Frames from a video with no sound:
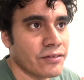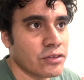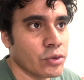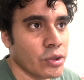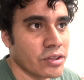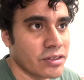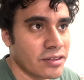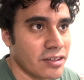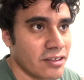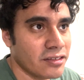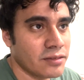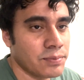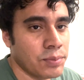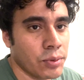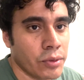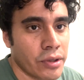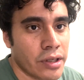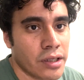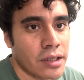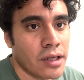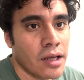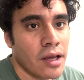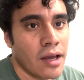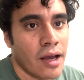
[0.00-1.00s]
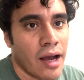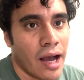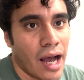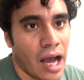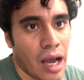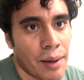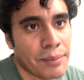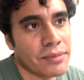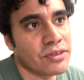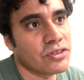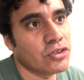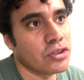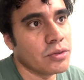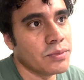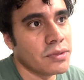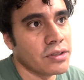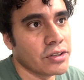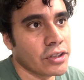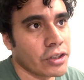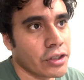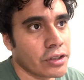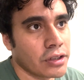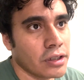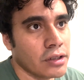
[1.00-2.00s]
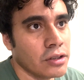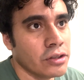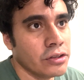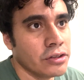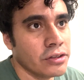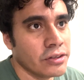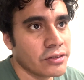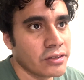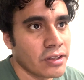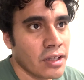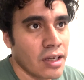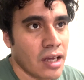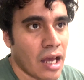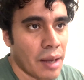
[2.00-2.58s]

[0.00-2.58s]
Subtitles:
So at this point, I'm assuming they're going to lose.